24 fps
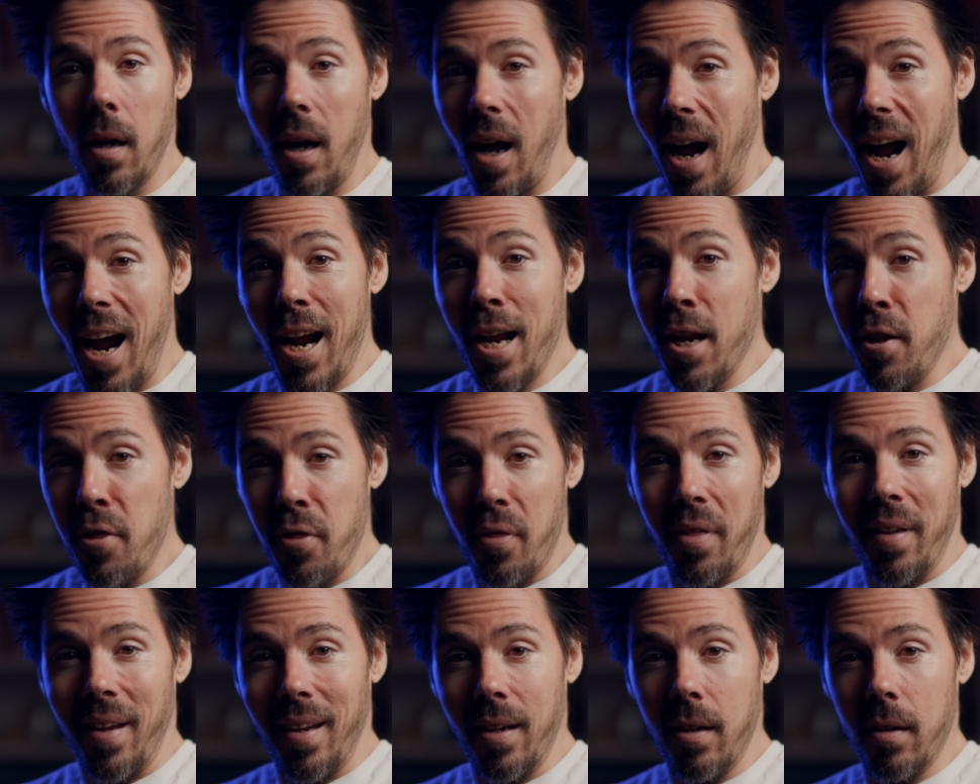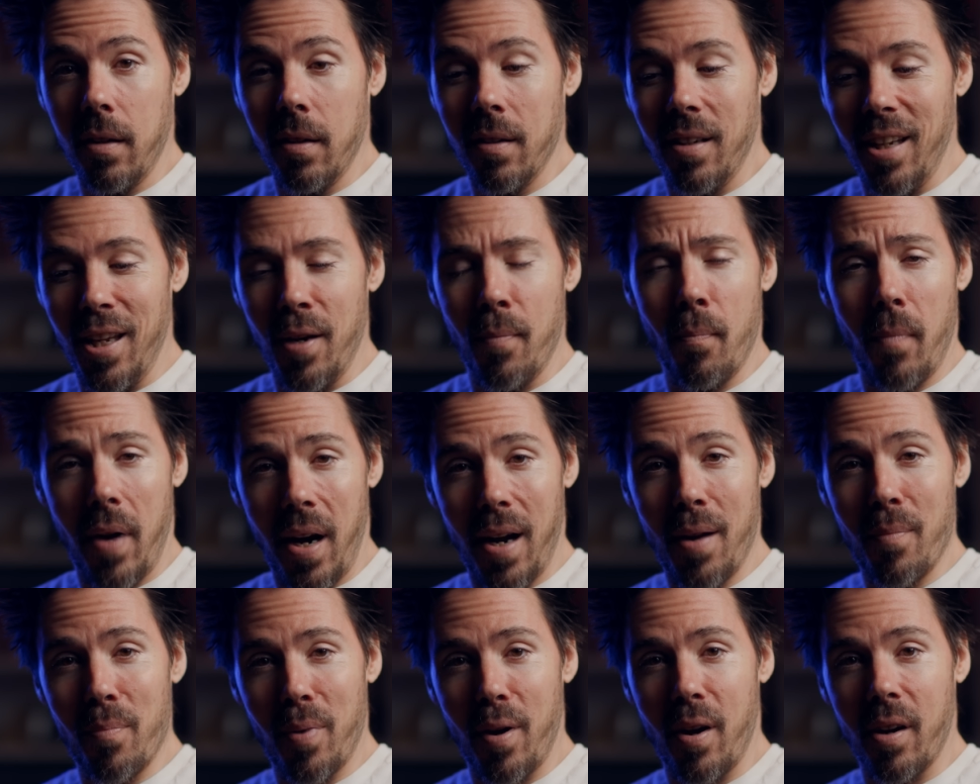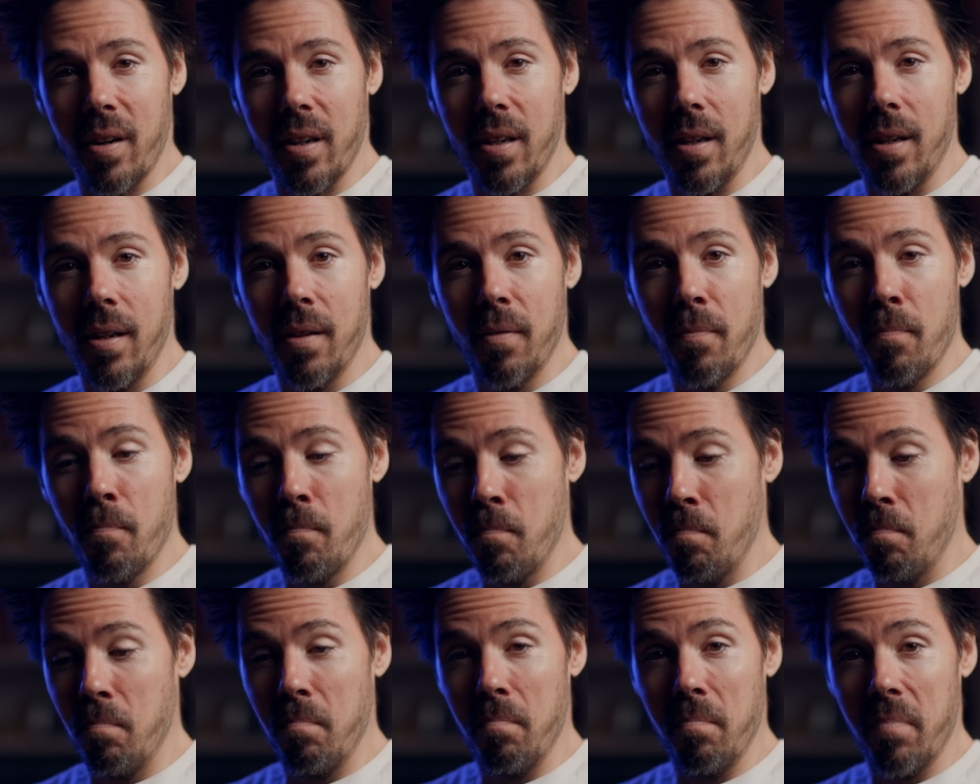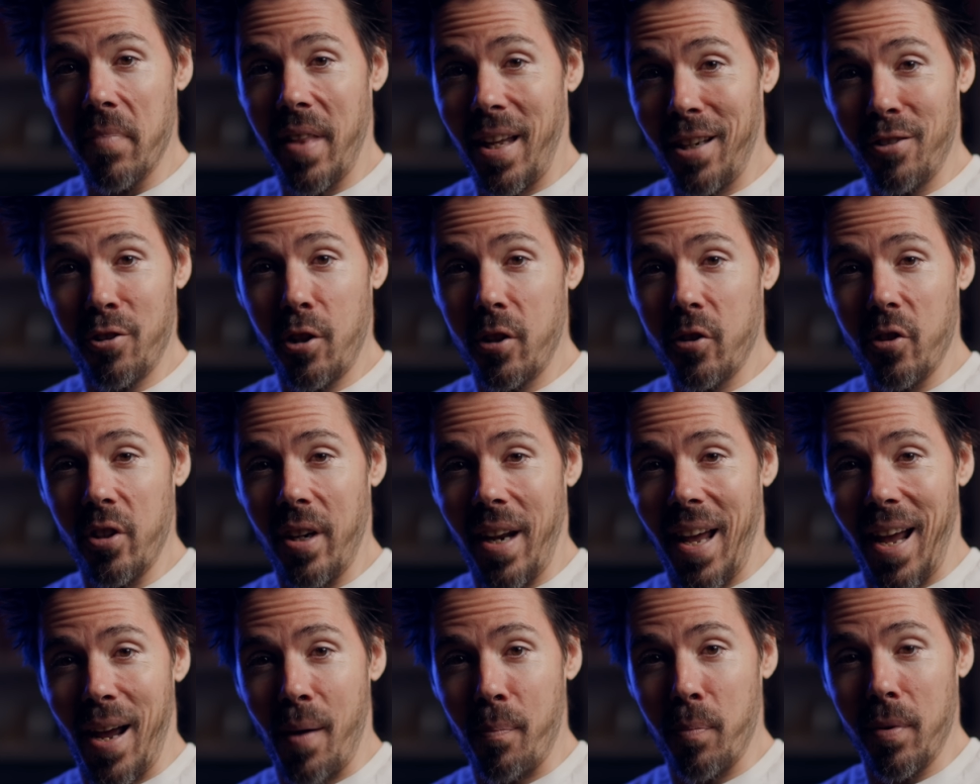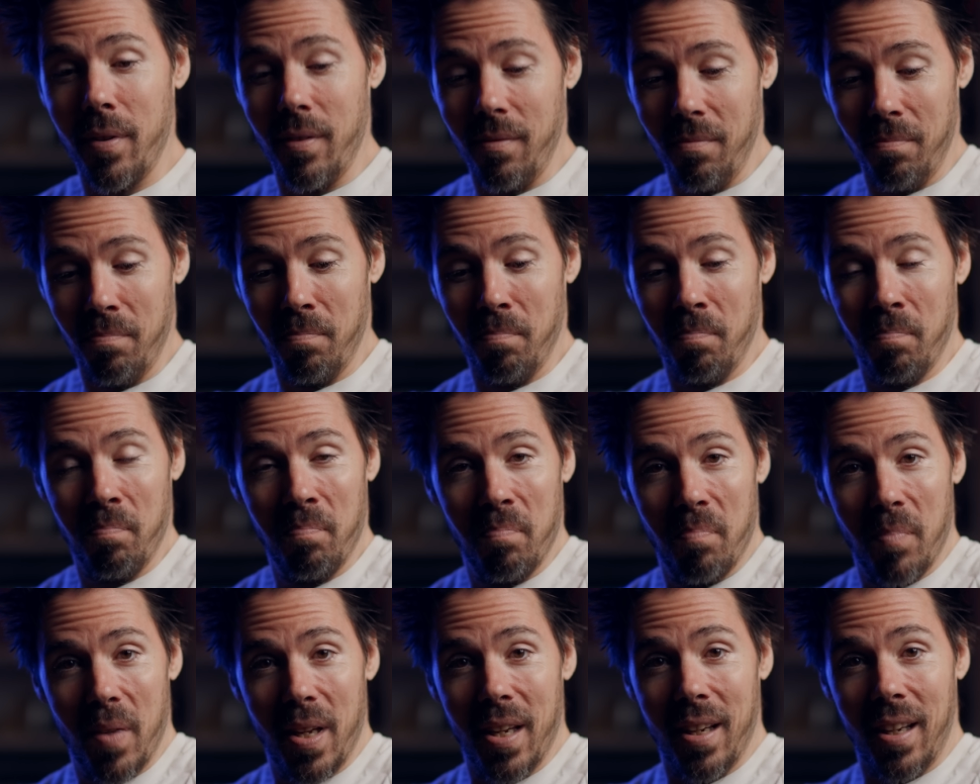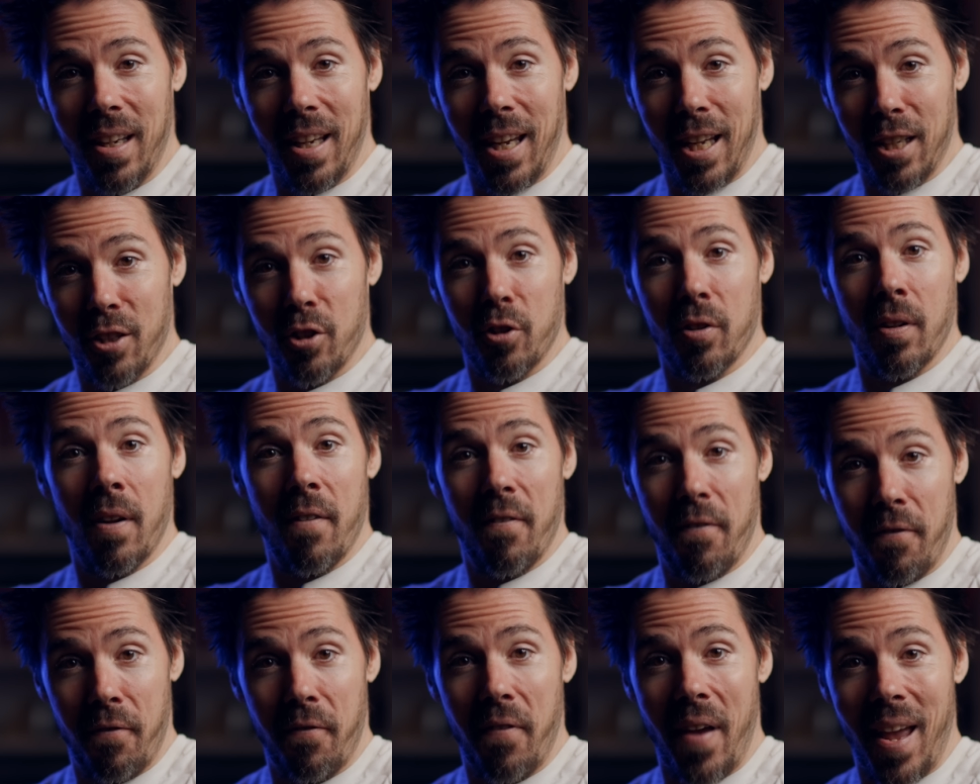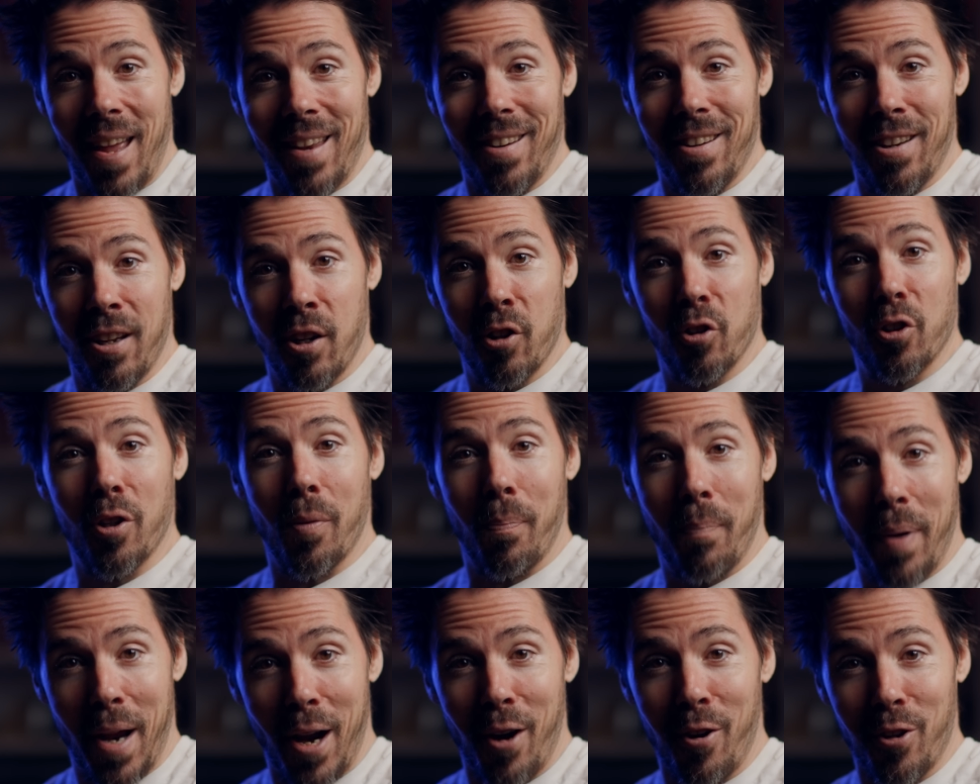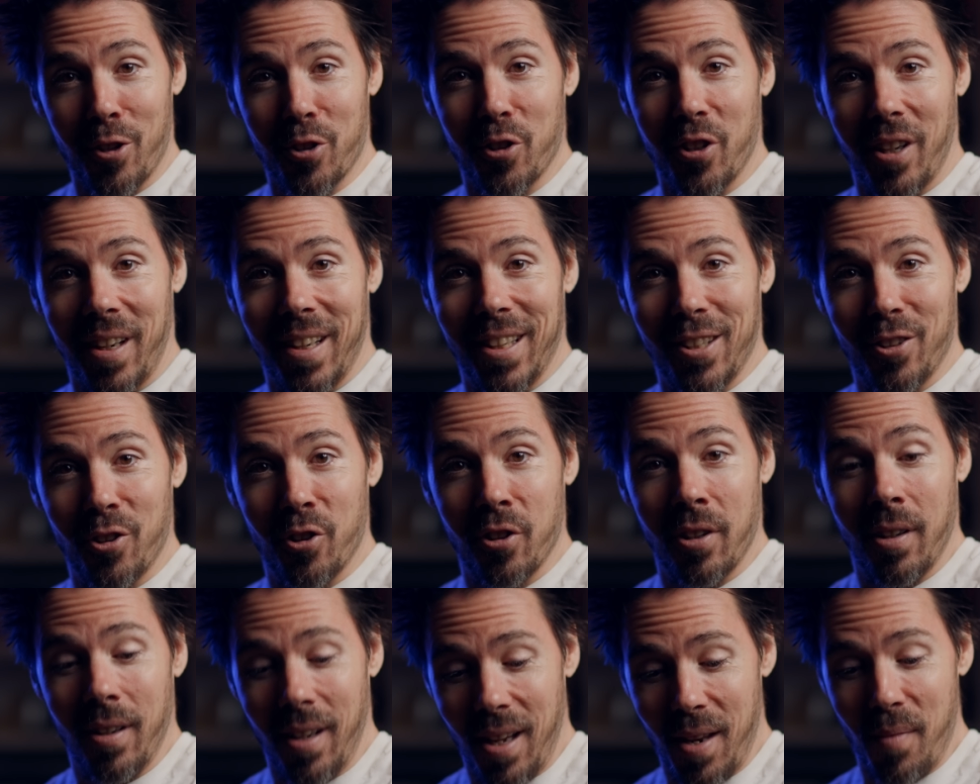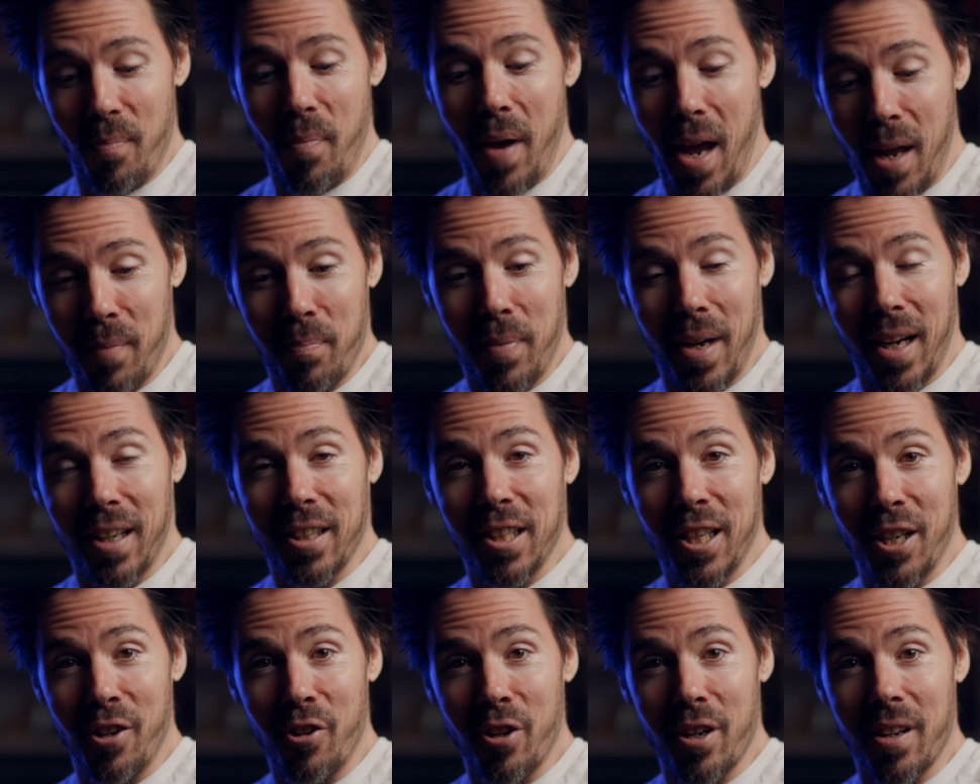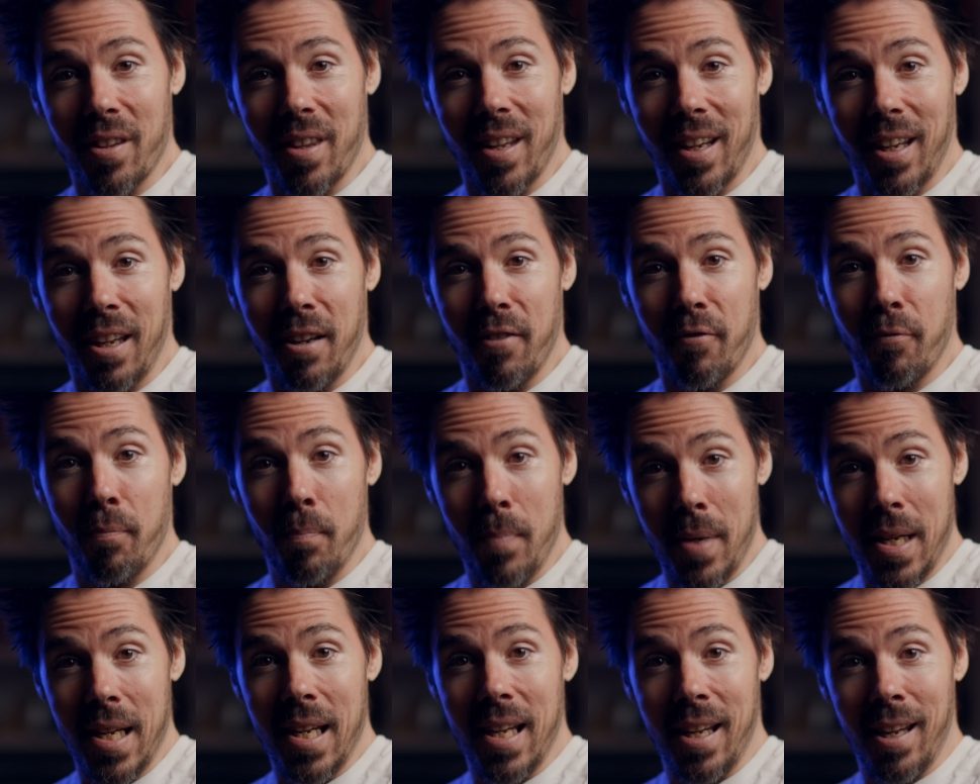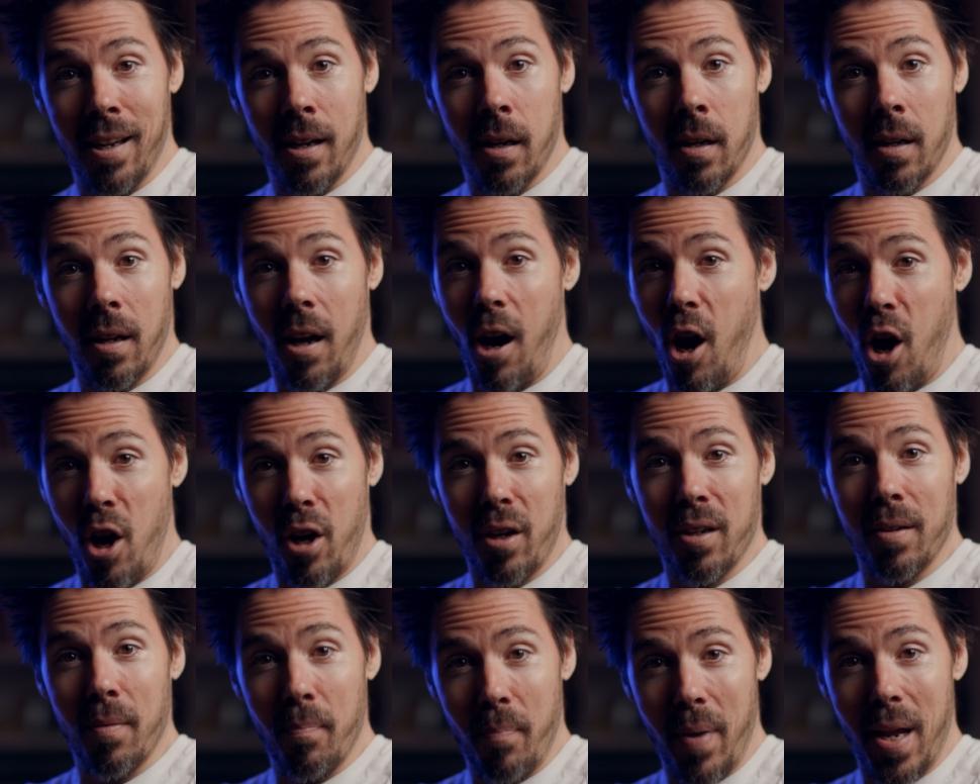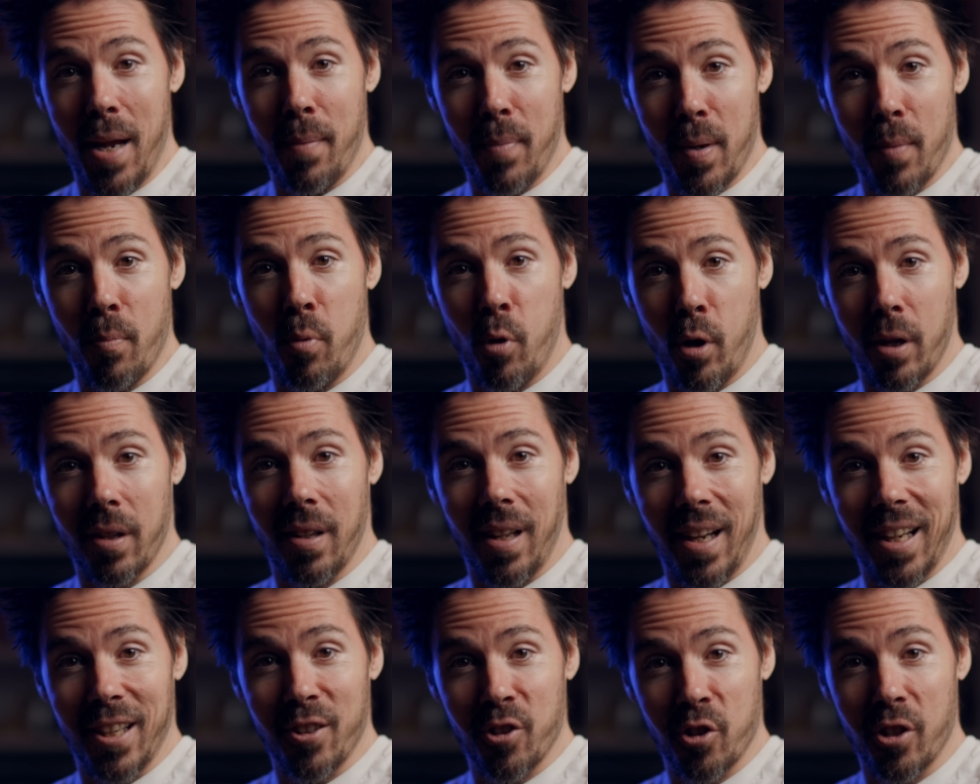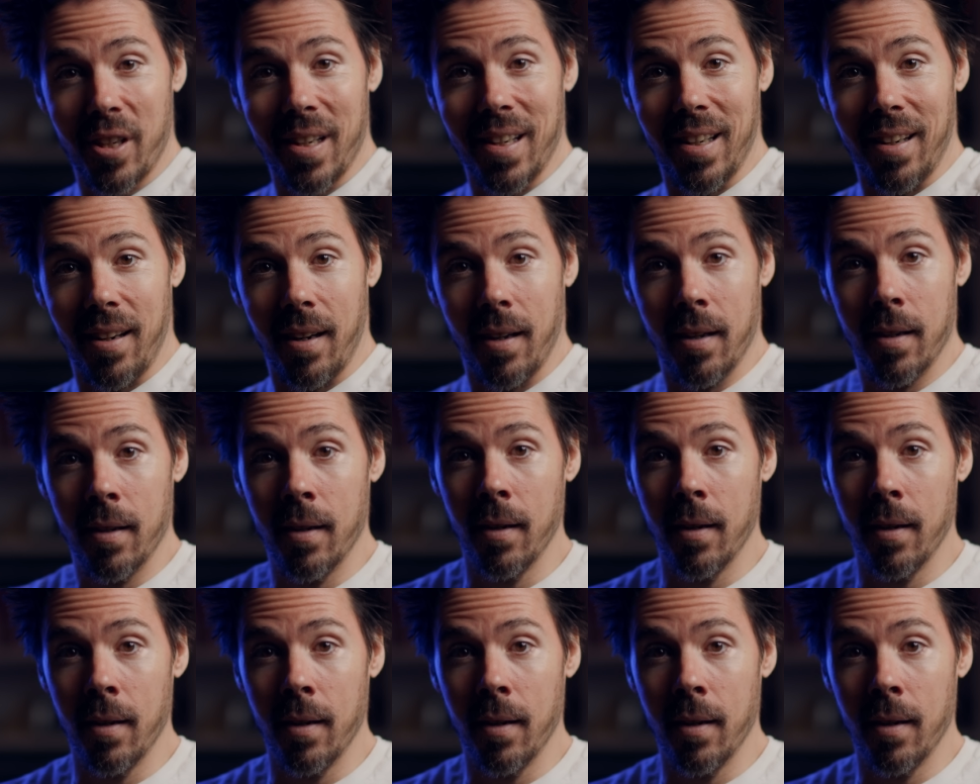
I think in my body, that doesn't happen. It gets fed to parasites and bad bacteria that give me un-baby boy-like skin.